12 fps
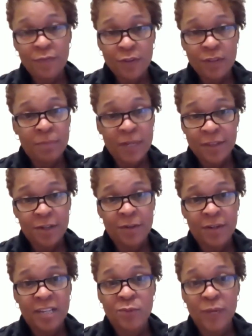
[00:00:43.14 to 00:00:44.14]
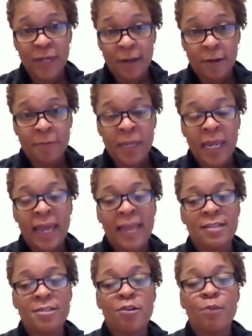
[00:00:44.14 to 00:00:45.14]
good for the mother as well.
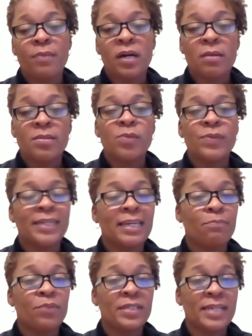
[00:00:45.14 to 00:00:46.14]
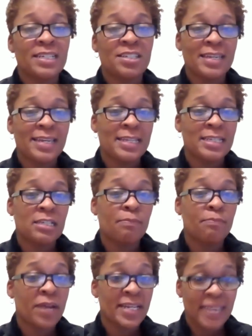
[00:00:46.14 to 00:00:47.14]
And so moms would get protection against
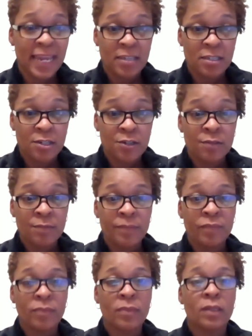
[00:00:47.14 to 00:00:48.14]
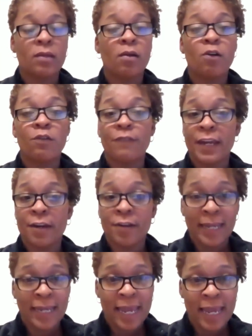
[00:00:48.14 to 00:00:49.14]
breast cancer,
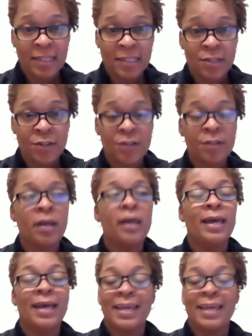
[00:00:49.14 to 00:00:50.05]
ovarian cancer,